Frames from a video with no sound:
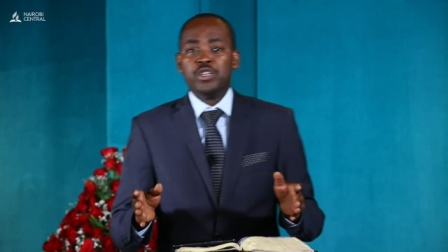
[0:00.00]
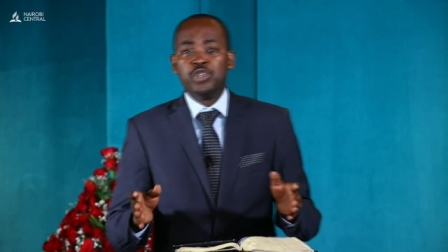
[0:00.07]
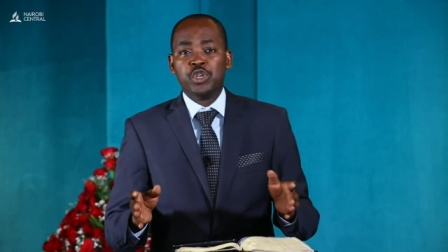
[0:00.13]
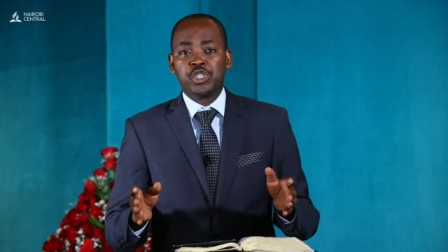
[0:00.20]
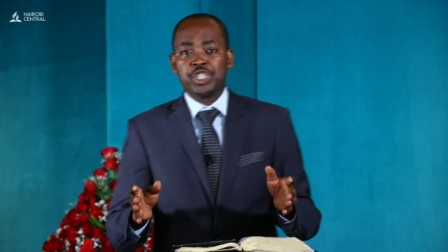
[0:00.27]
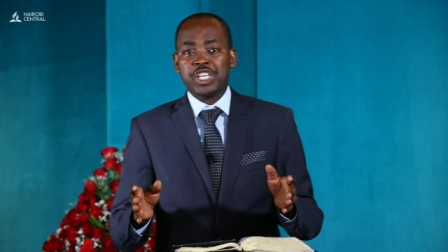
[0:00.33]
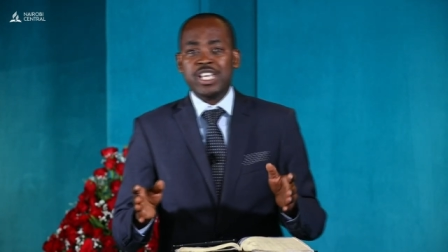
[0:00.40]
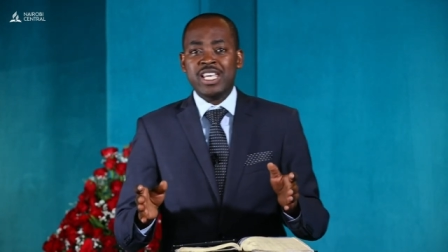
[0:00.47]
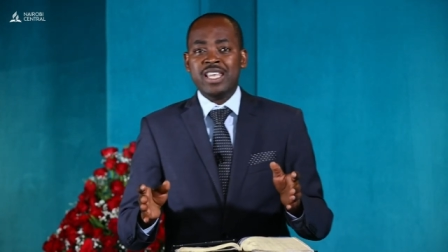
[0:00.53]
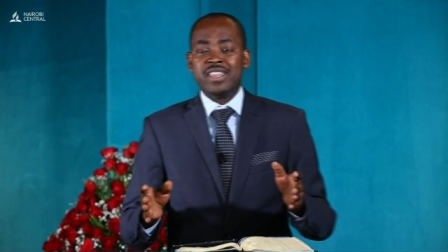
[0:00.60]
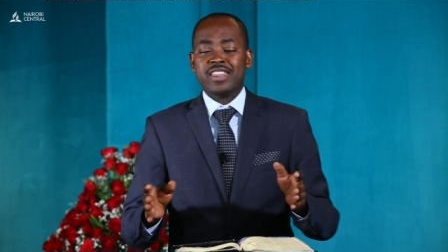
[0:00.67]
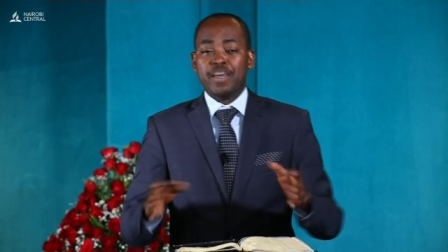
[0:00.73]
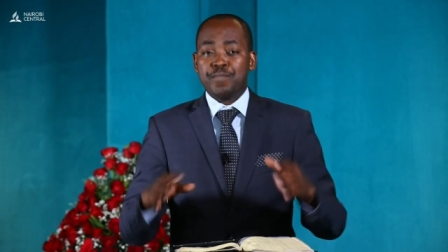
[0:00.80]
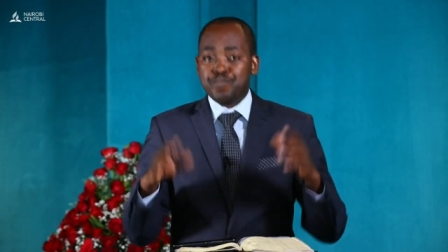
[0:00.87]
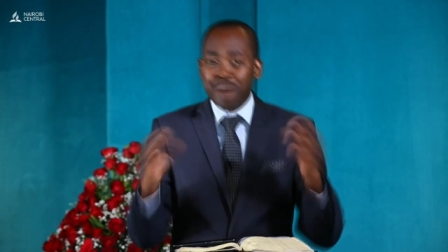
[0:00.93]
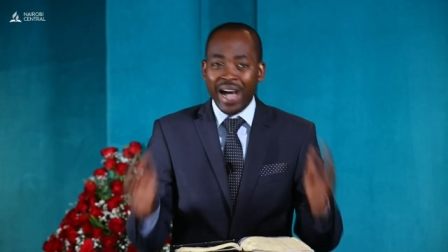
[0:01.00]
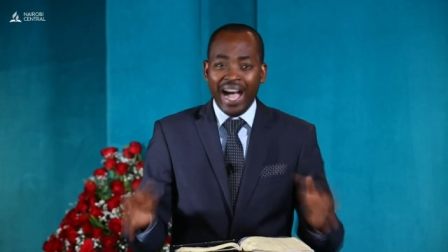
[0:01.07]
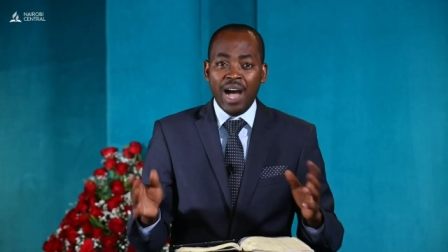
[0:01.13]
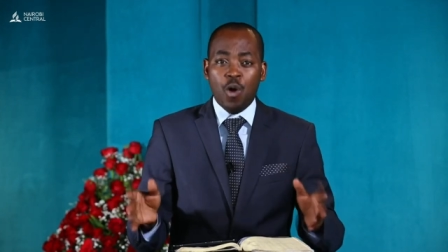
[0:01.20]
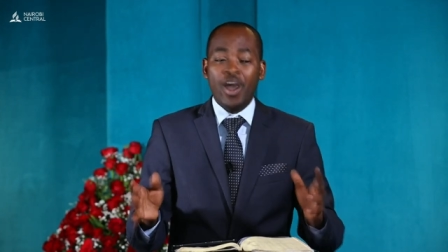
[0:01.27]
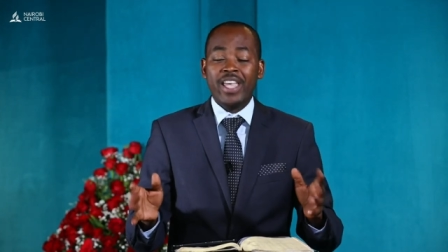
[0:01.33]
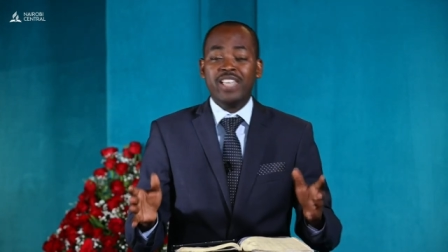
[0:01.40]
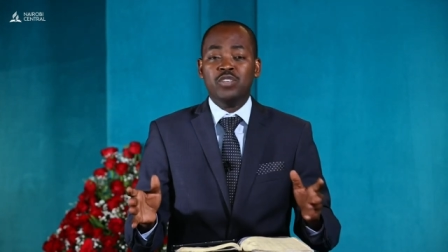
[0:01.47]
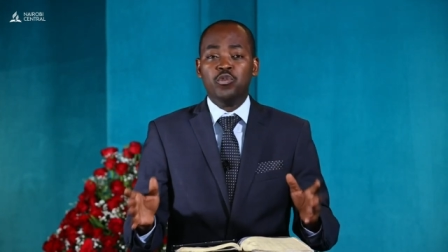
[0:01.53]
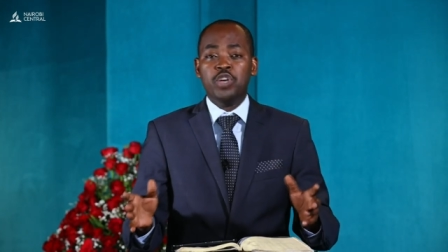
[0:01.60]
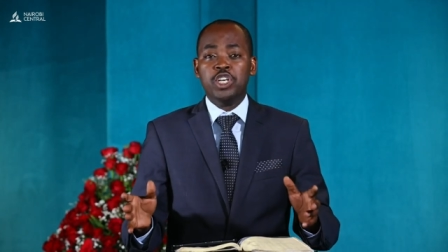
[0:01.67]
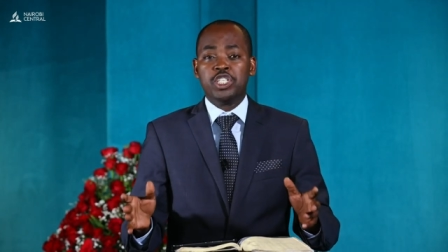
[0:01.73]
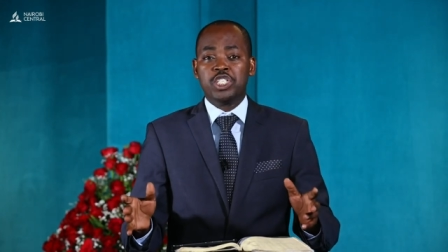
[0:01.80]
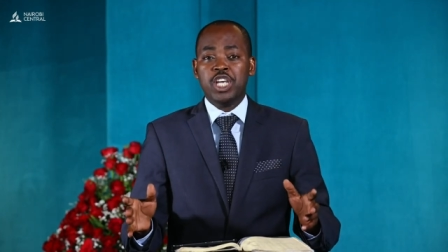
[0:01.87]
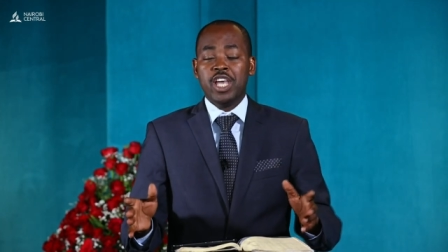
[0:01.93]
you see the power in
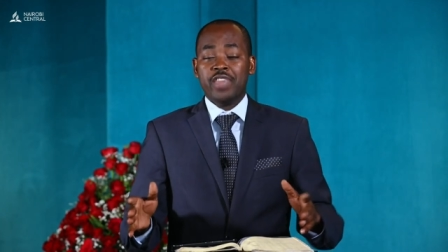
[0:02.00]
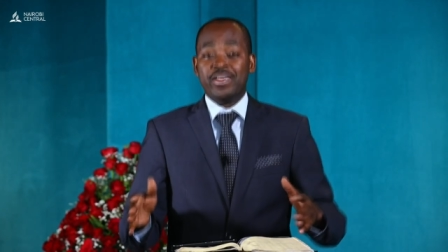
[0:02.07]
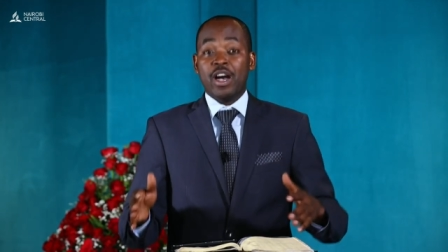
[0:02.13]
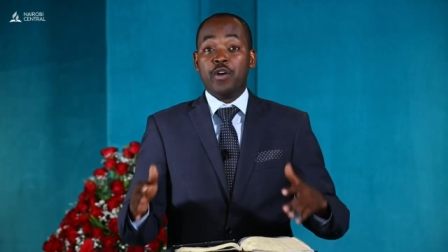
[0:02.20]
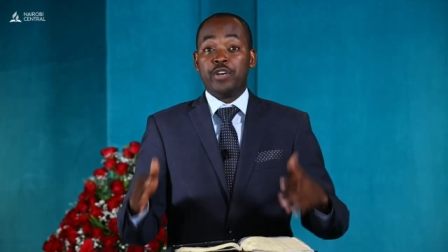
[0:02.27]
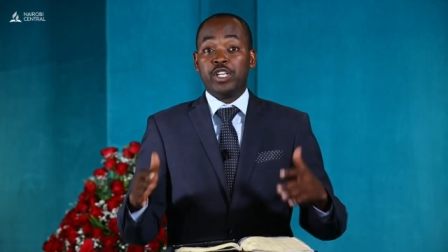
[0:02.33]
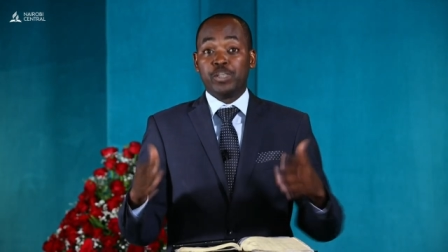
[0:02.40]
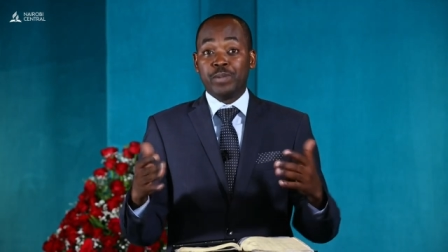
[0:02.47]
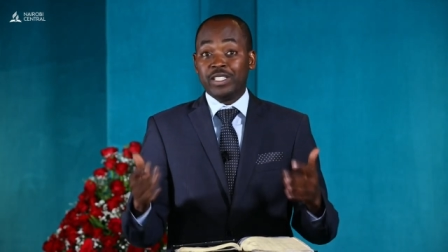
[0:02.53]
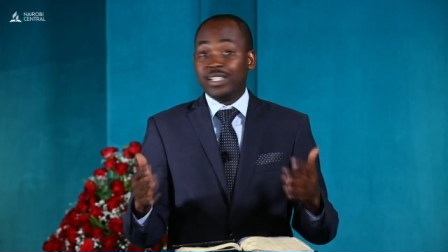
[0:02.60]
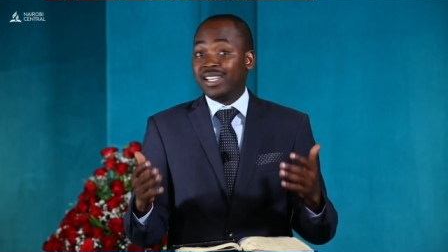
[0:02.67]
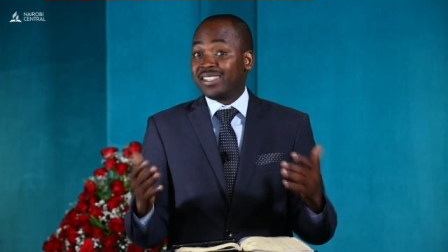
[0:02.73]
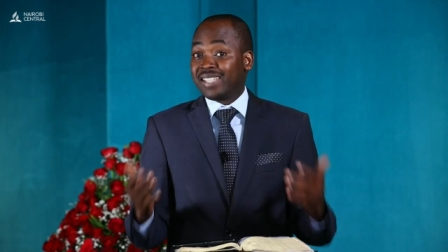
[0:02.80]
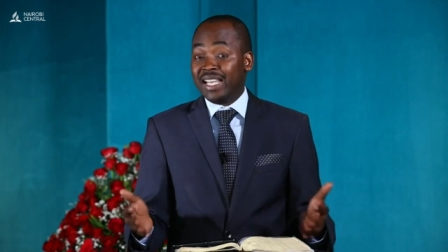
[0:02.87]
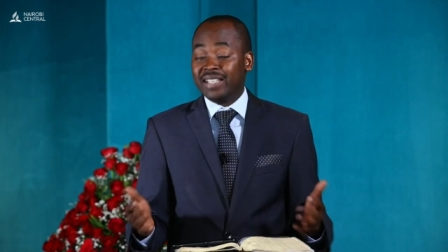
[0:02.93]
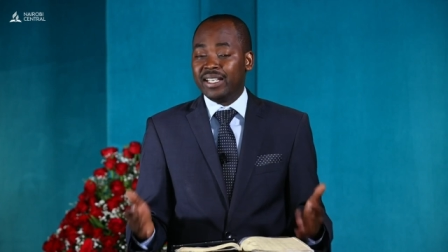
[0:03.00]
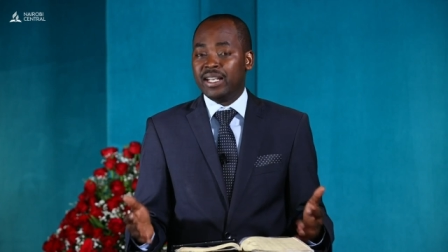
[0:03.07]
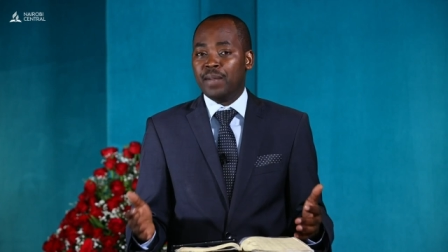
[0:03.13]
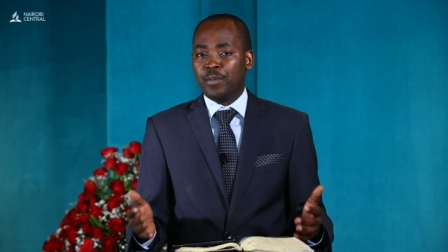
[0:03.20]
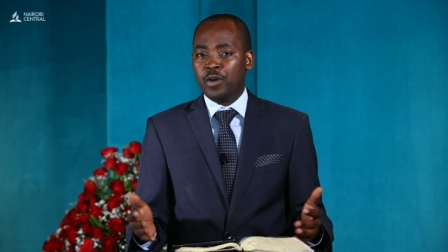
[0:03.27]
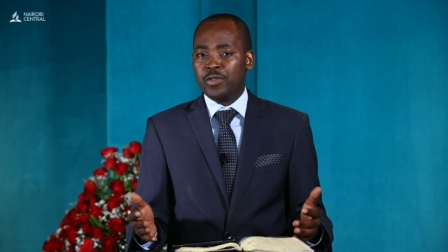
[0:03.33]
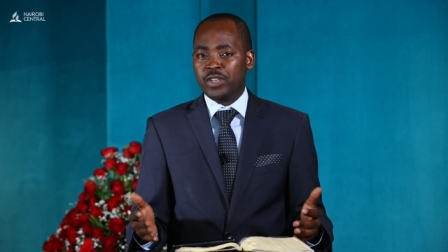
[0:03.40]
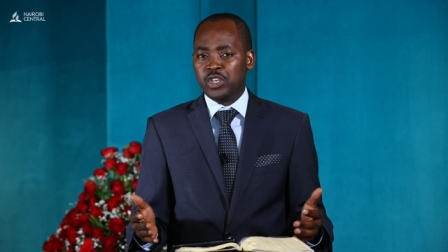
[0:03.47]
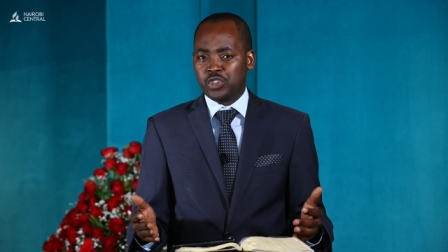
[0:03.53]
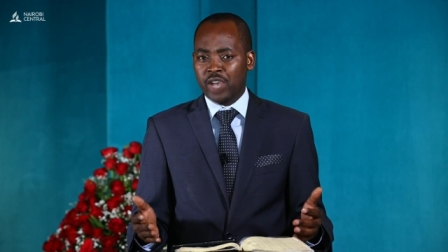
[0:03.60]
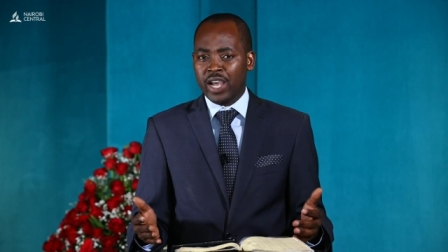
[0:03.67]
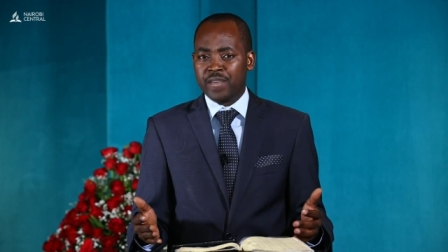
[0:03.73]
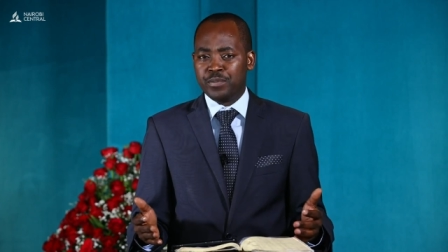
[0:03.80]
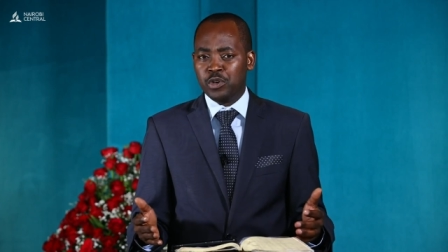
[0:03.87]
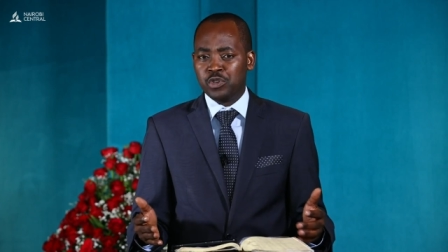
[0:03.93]
which the Holy Spirit descended upon the
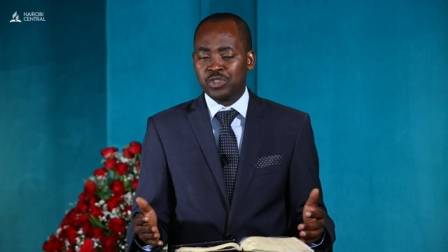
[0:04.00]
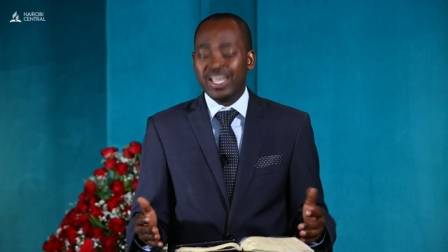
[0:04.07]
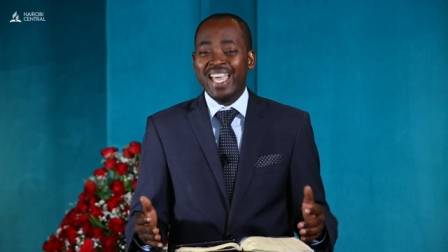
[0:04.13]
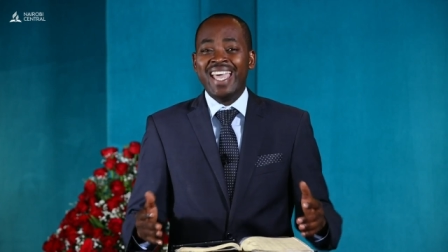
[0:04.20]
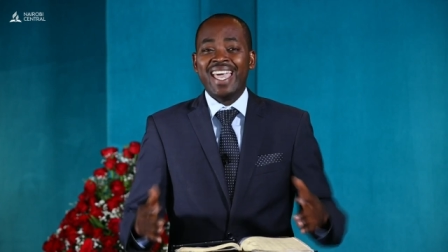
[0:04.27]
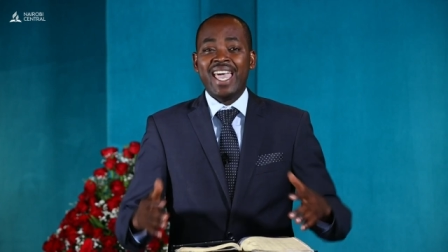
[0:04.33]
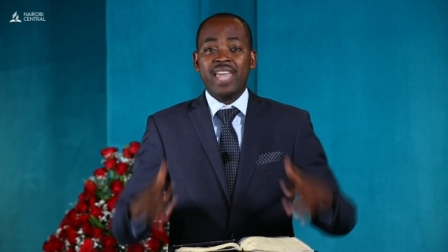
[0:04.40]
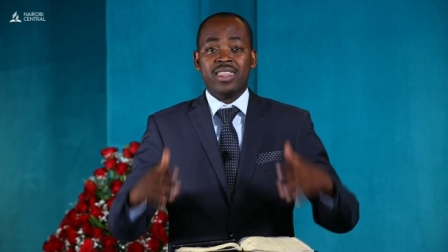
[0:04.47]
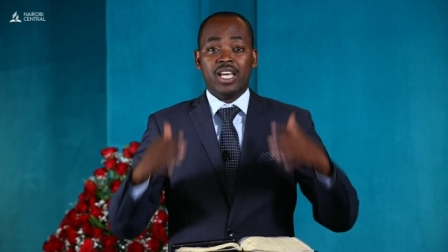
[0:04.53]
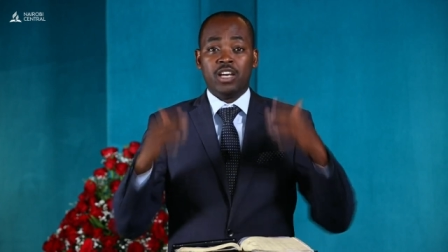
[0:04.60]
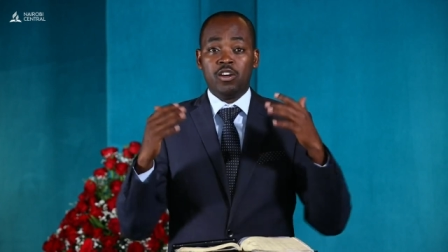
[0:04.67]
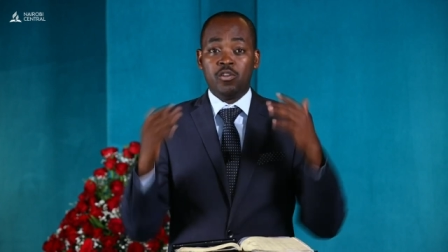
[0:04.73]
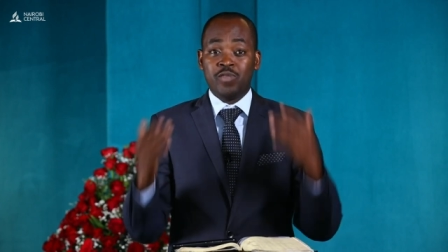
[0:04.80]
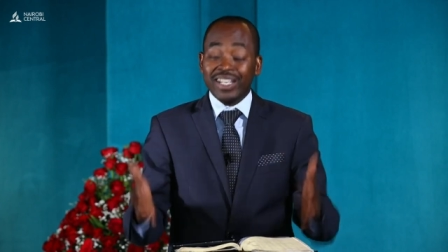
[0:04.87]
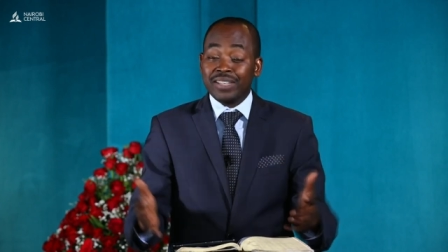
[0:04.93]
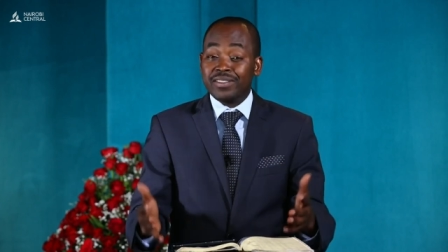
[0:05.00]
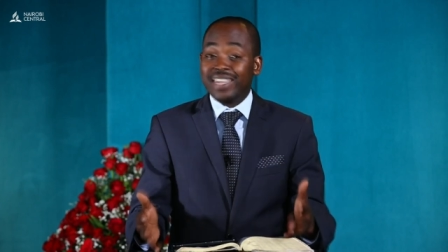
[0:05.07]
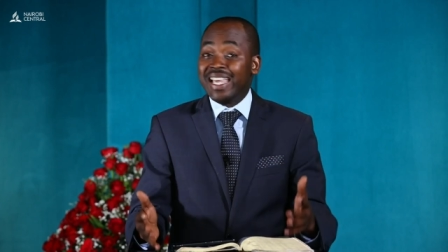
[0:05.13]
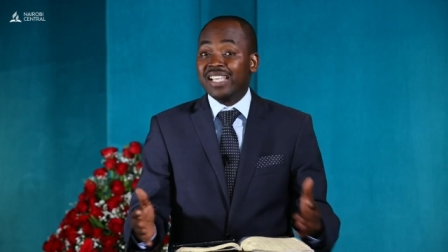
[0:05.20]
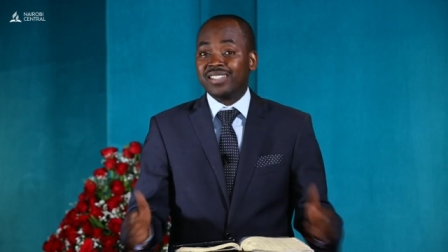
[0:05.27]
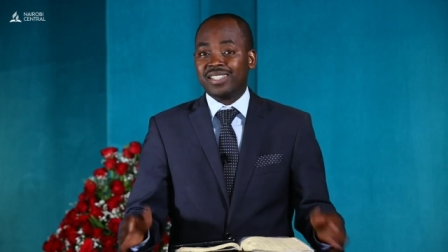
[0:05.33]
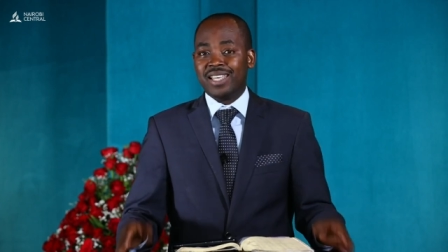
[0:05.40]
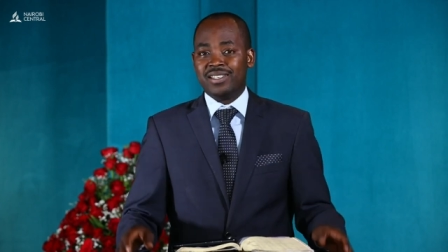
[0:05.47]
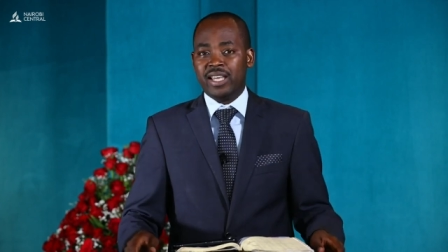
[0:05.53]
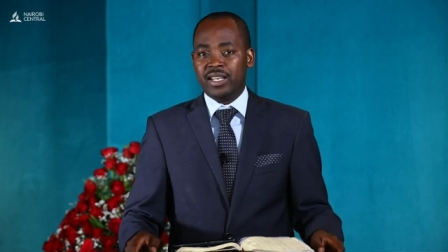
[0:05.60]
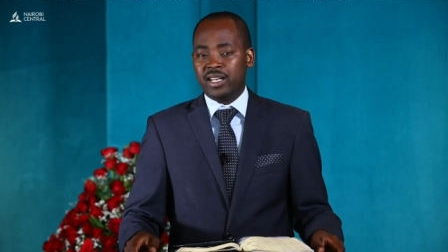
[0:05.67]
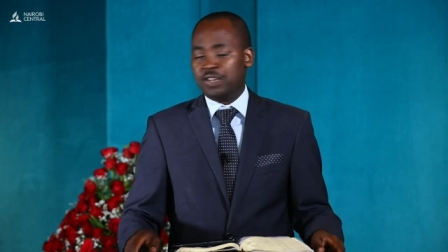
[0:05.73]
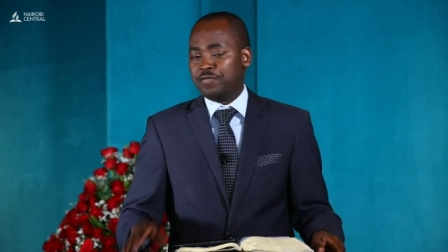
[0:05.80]
disciples and the great things they did.